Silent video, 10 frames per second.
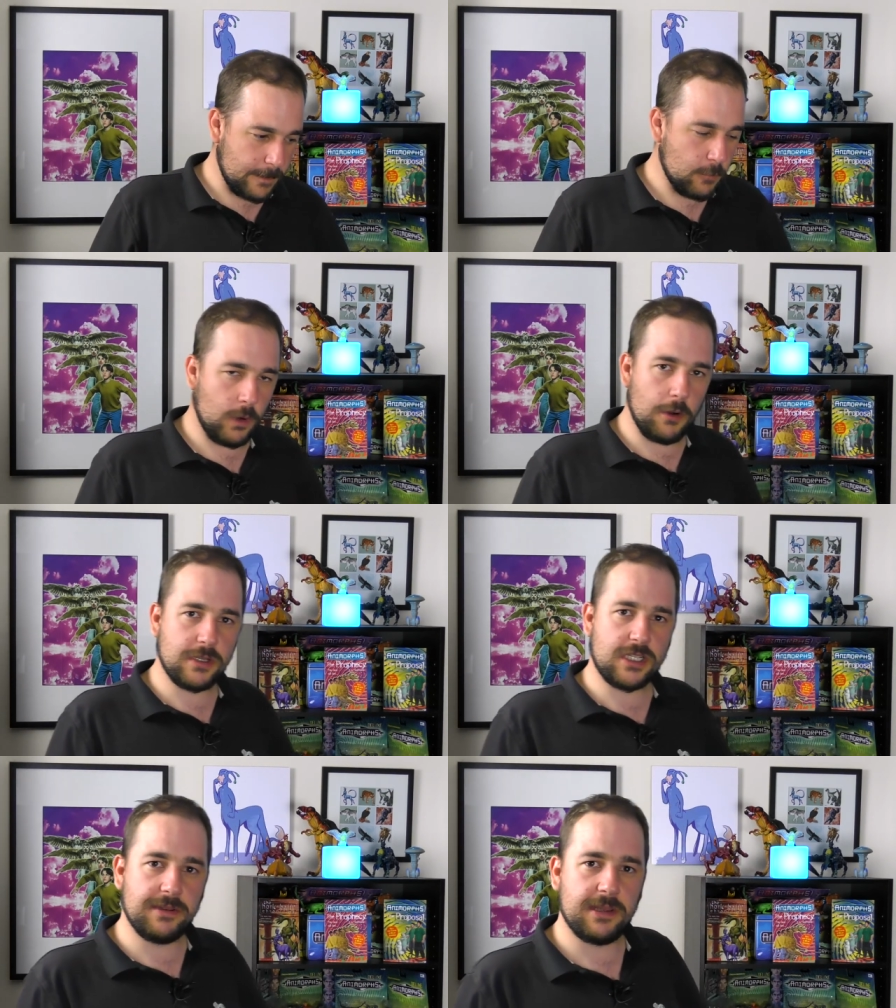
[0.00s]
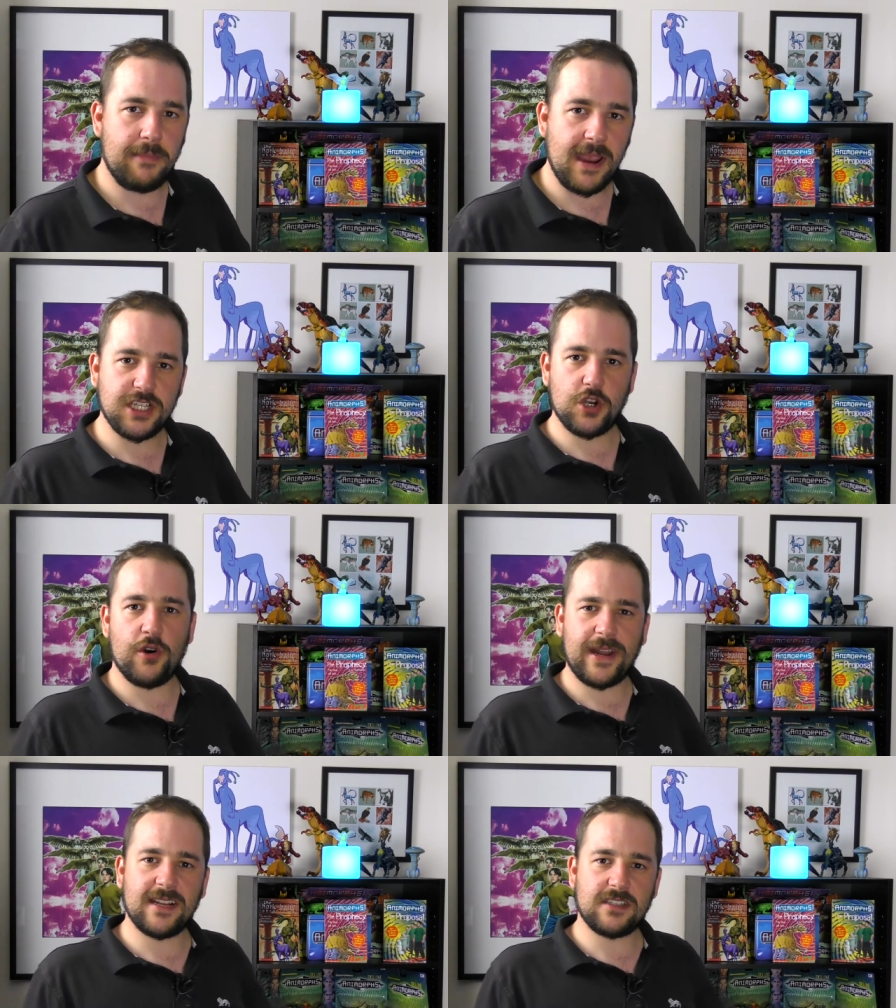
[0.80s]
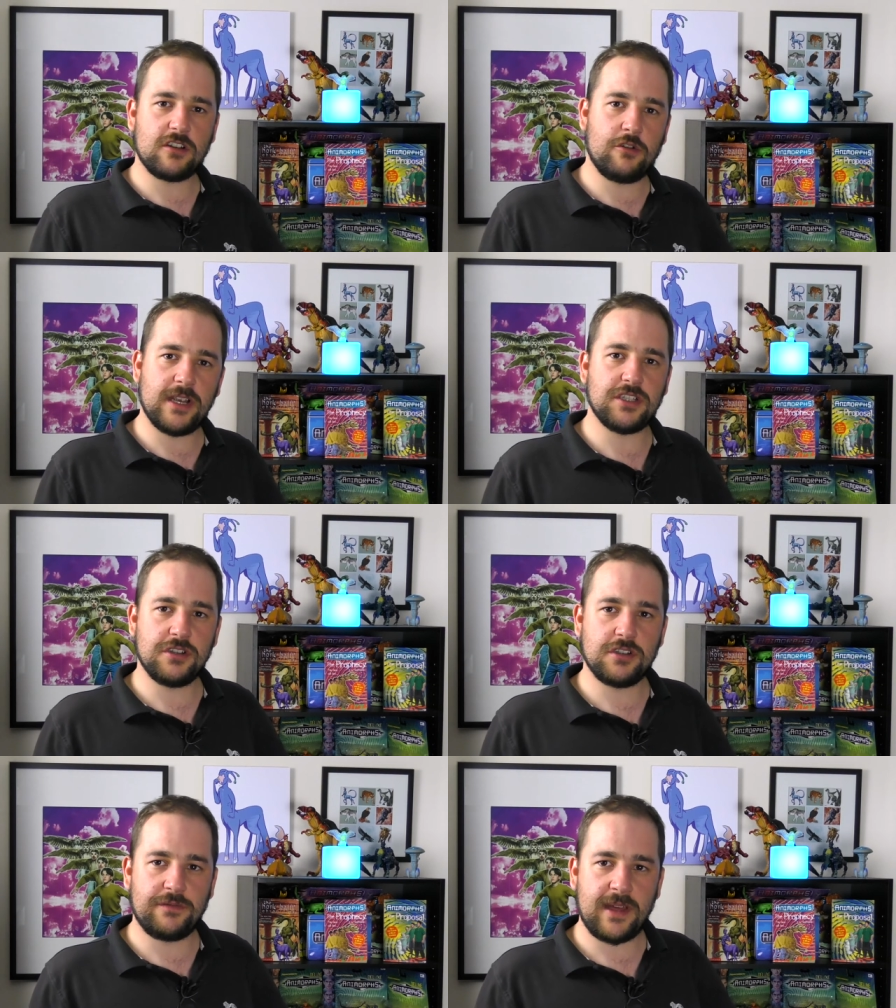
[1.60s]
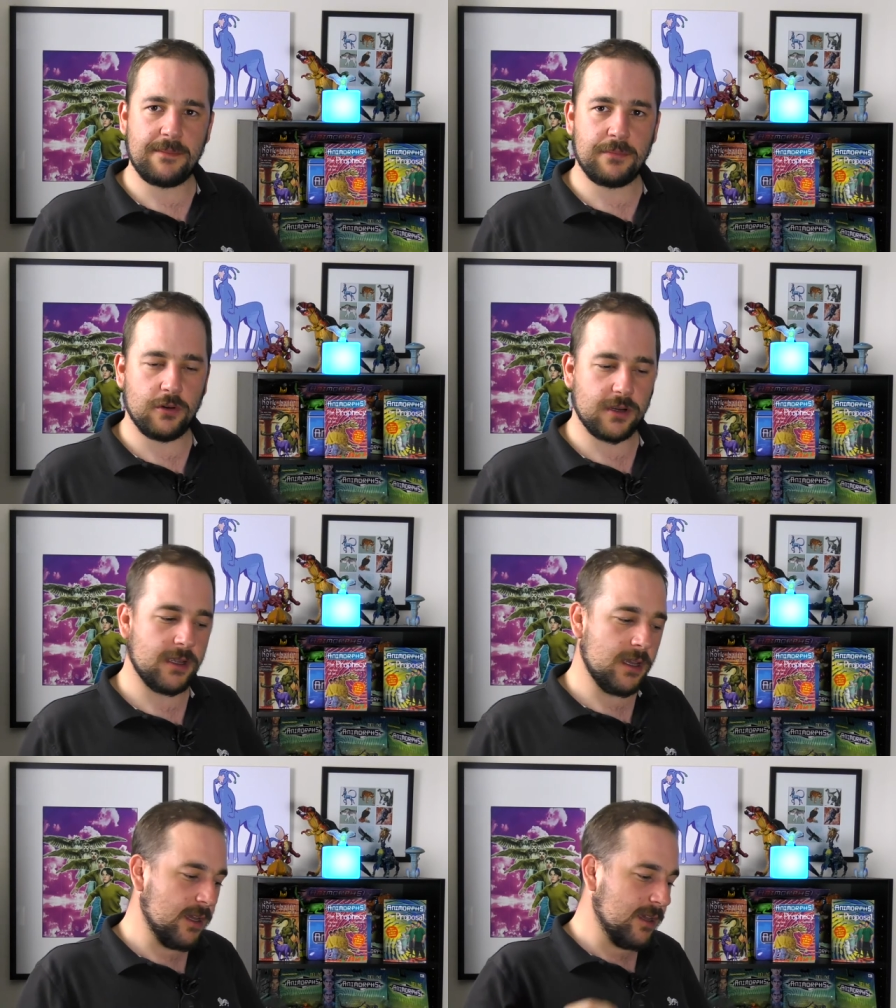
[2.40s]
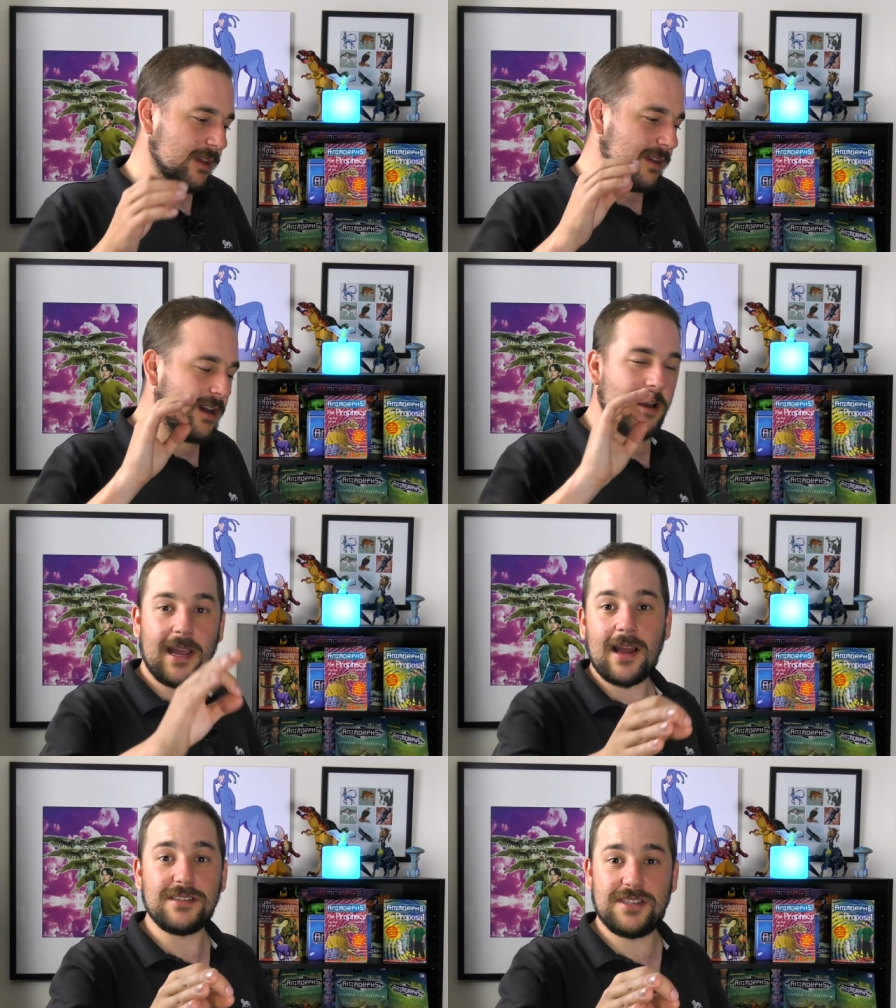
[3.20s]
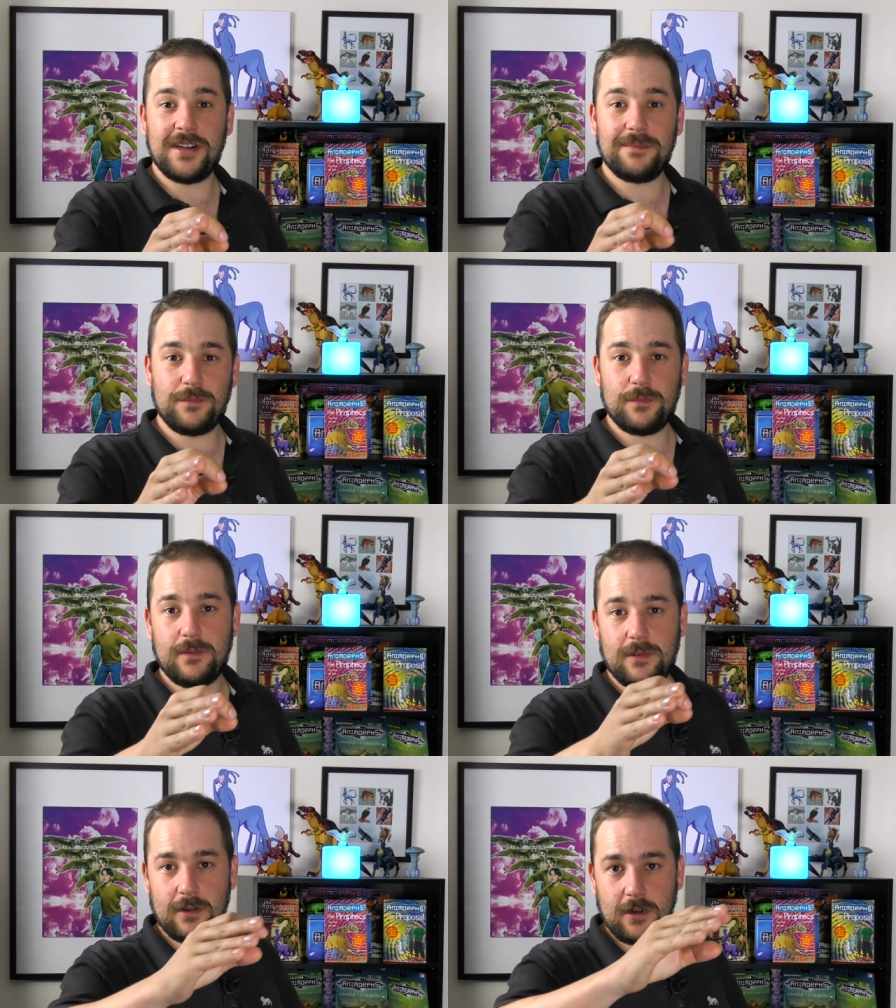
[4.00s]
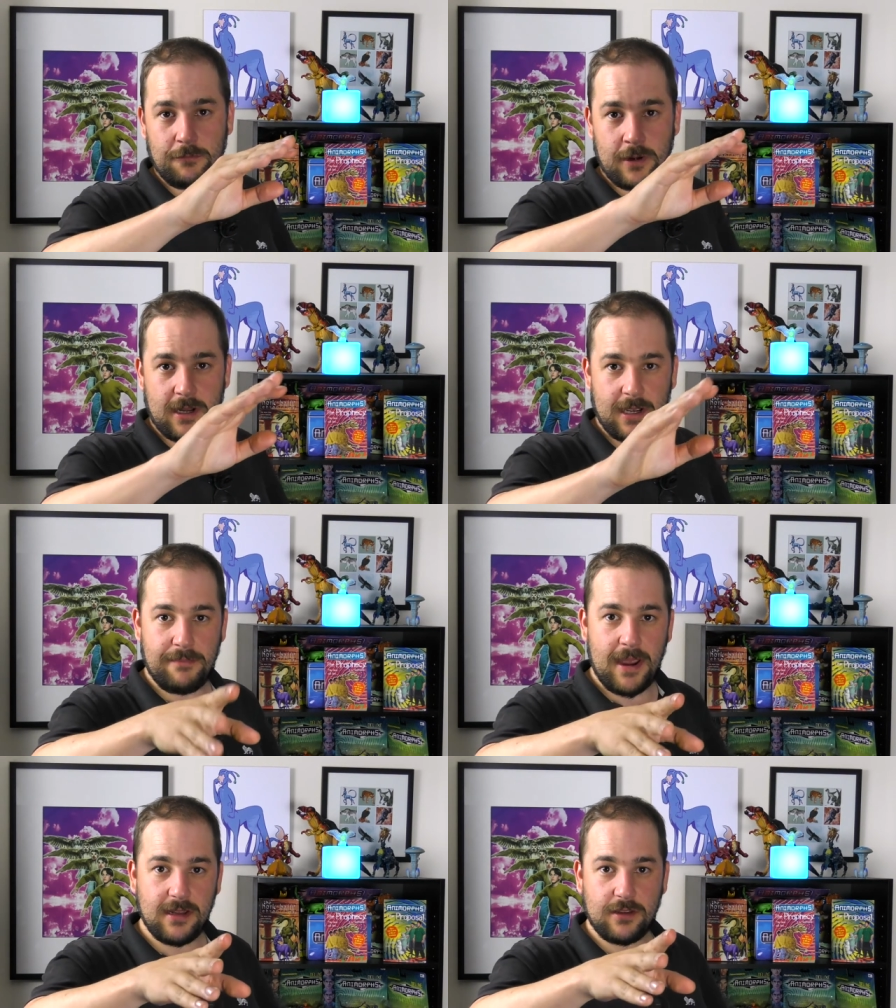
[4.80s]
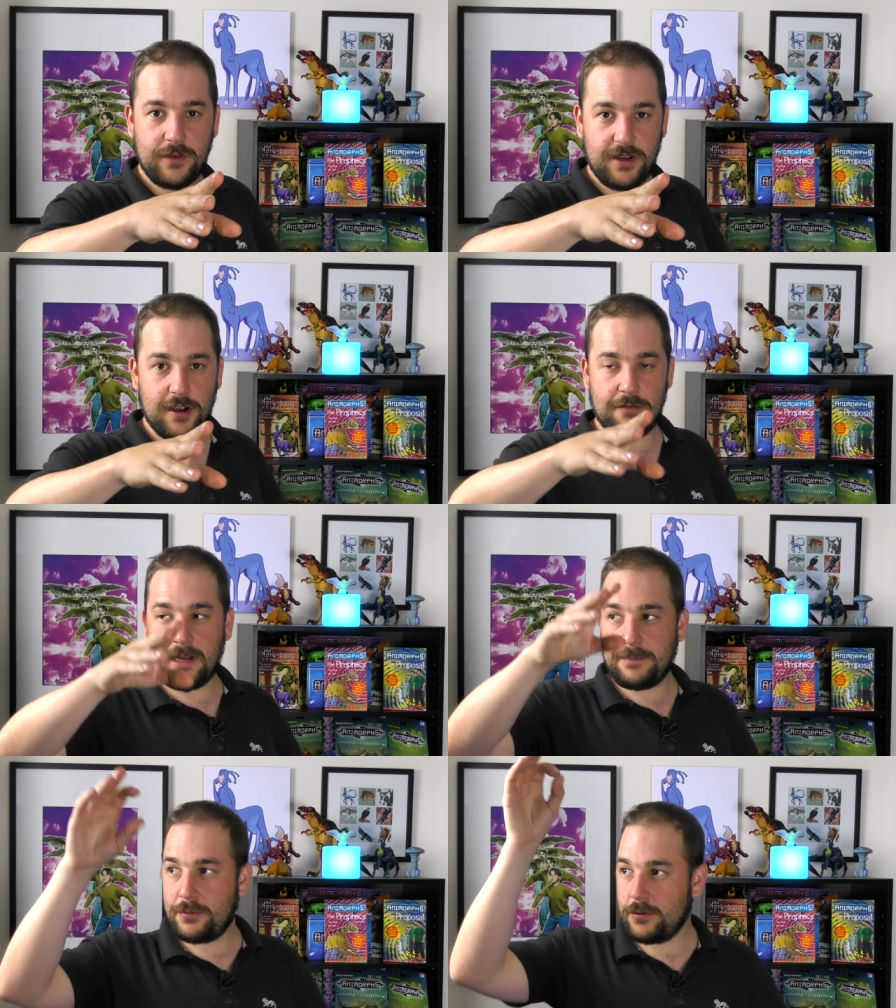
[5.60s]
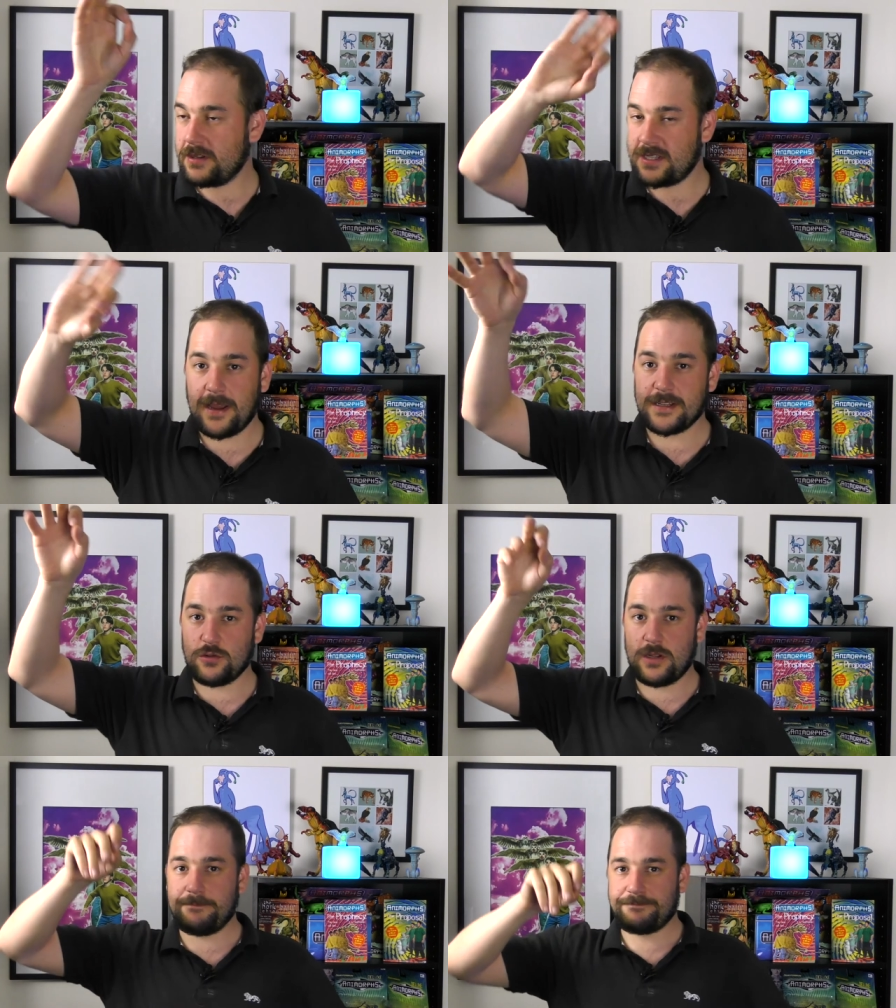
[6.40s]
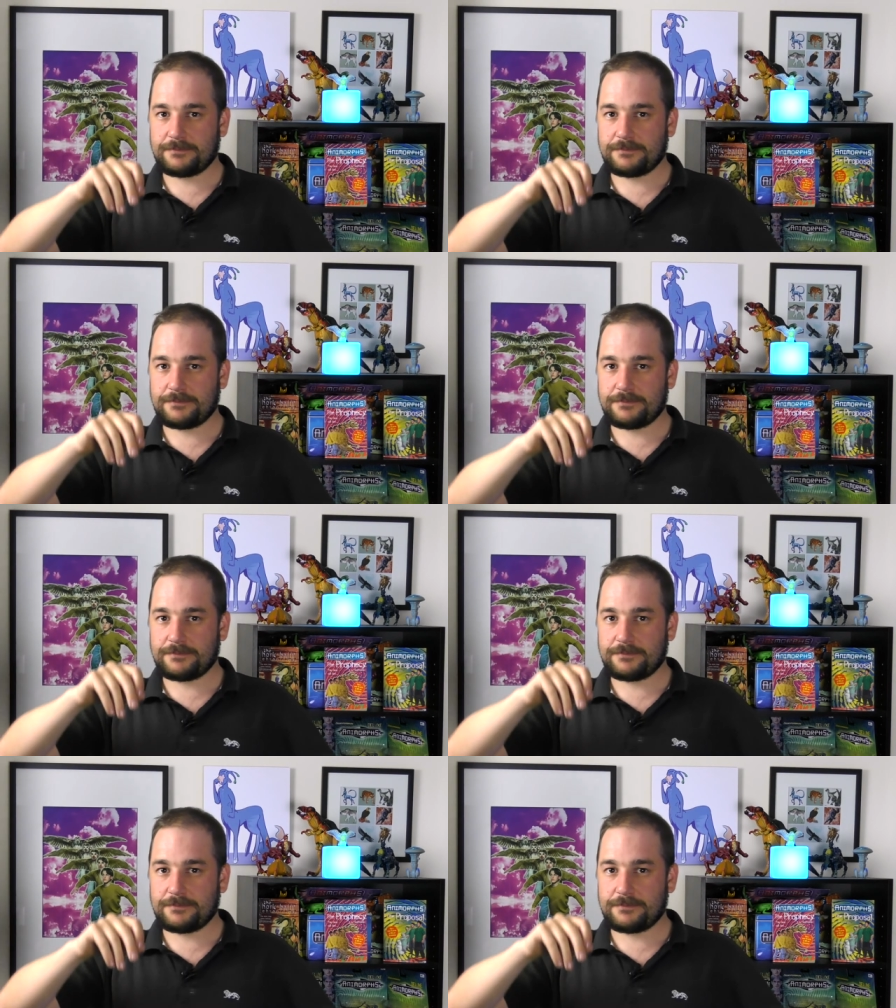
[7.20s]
What were some of the major unanswered questions of that book? I asked it when I made the video, and I put the title on.